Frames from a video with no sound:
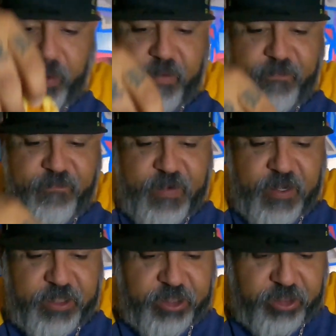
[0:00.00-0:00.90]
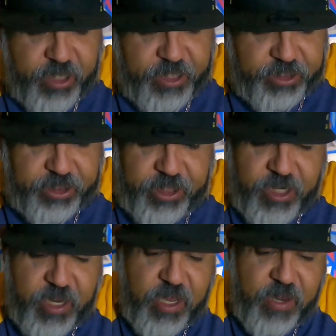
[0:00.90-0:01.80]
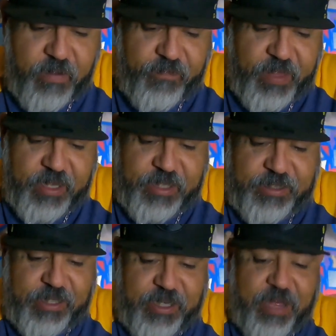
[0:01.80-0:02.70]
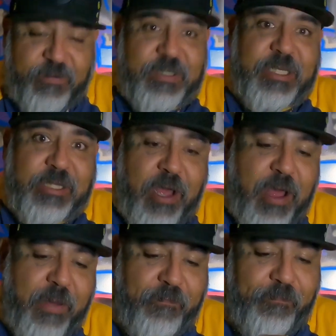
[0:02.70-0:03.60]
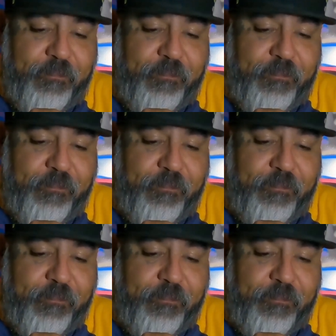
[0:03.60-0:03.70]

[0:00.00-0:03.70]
Very strange. And then let's see, that was the top.